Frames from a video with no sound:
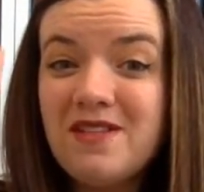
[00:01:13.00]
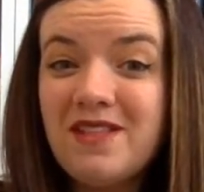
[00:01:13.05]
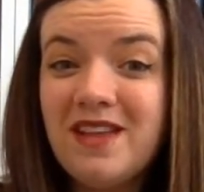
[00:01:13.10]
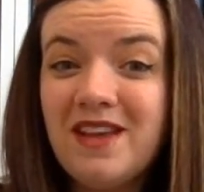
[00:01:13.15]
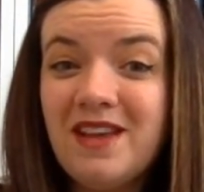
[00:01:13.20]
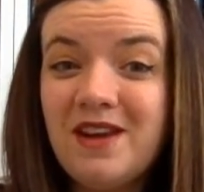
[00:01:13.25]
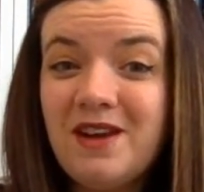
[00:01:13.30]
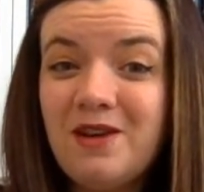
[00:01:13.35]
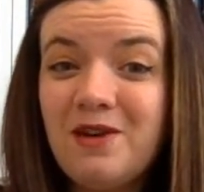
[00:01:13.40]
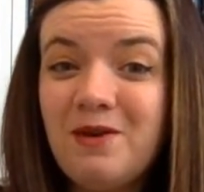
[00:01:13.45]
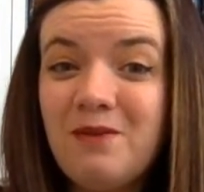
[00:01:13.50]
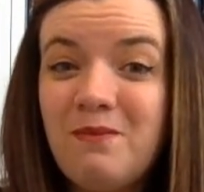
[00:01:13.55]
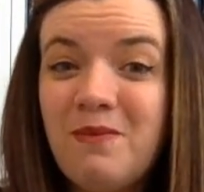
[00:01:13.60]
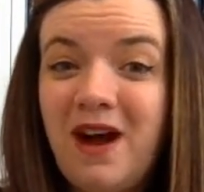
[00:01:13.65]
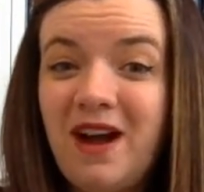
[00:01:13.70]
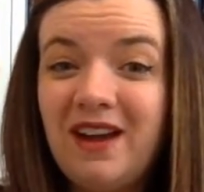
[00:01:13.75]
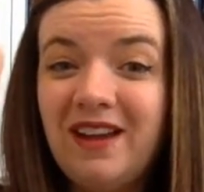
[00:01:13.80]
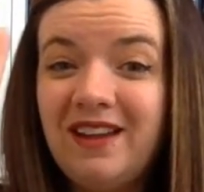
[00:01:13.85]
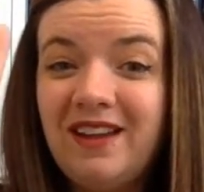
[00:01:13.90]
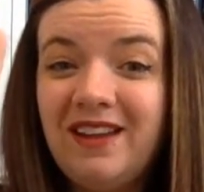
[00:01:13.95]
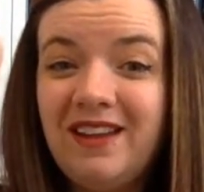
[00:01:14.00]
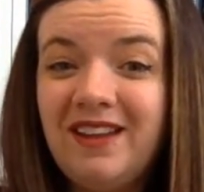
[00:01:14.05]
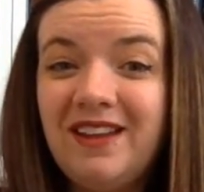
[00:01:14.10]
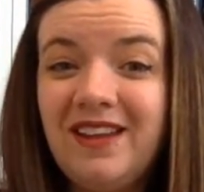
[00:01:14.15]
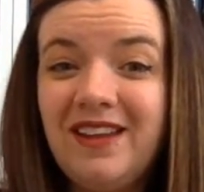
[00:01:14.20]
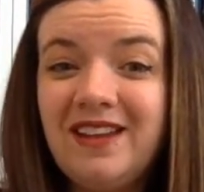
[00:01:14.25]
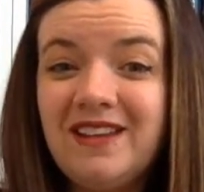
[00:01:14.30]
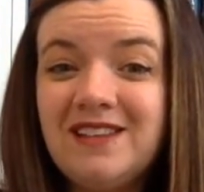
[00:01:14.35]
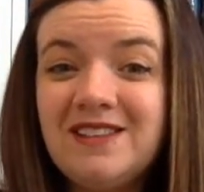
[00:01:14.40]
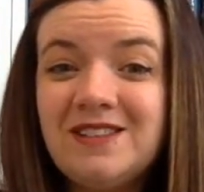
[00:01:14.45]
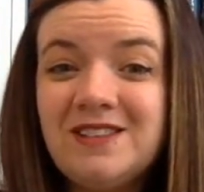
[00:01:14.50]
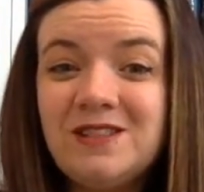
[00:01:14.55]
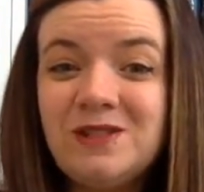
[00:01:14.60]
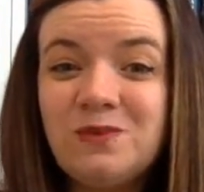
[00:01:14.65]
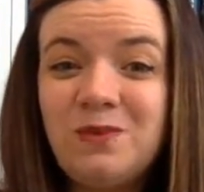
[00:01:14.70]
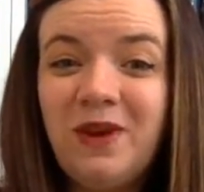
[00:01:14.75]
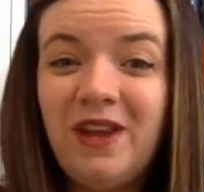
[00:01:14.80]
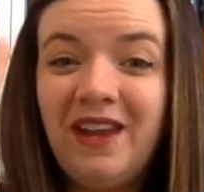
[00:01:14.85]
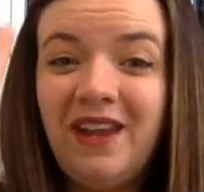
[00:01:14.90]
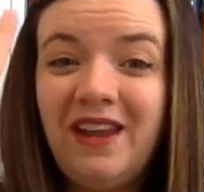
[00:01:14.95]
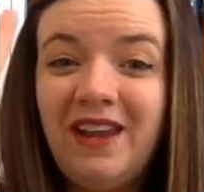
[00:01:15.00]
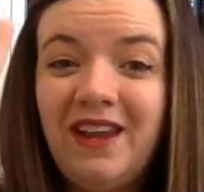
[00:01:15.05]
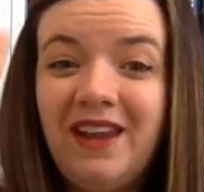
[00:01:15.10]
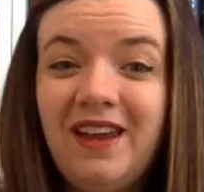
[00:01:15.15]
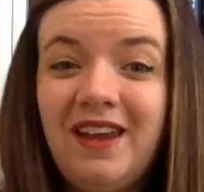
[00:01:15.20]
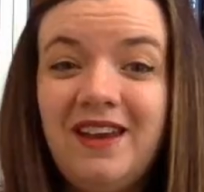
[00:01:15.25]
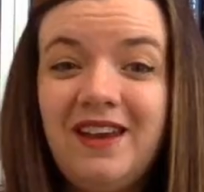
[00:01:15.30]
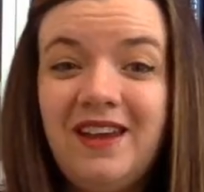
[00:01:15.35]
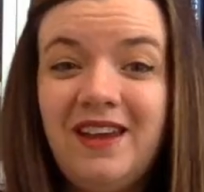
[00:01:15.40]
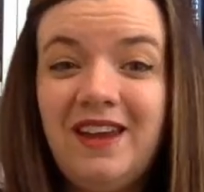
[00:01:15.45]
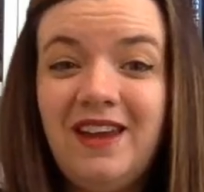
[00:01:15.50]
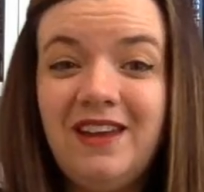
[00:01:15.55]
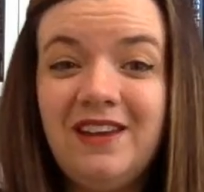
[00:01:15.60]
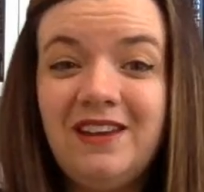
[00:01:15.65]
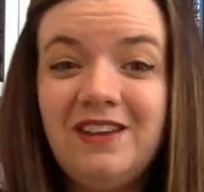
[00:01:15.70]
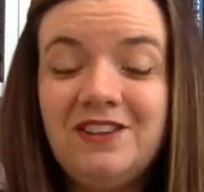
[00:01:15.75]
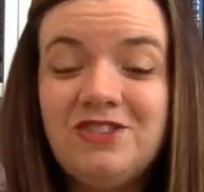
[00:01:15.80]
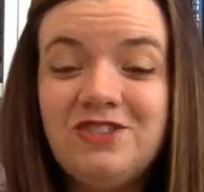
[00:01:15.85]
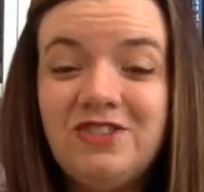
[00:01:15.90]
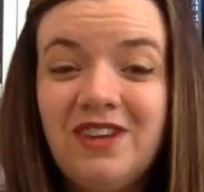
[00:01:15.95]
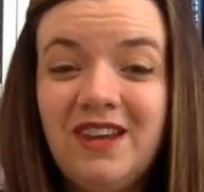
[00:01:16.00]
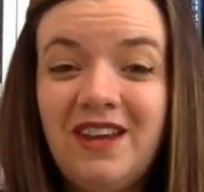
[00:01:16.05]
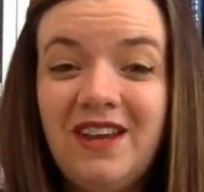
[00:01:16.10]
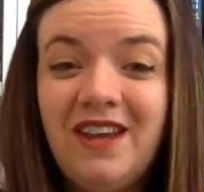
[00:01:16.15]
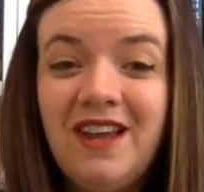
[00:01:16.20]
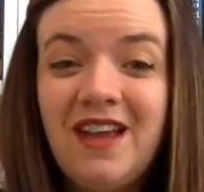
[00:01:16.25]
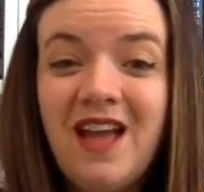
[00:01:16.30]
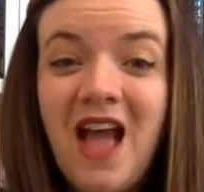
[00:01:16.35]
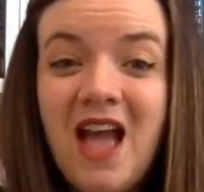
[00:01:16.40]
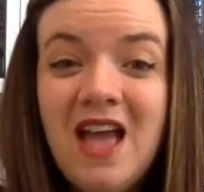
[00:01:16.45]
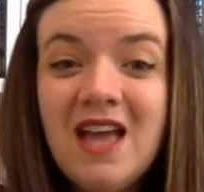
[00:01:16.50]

little monkeys swinging in a tree.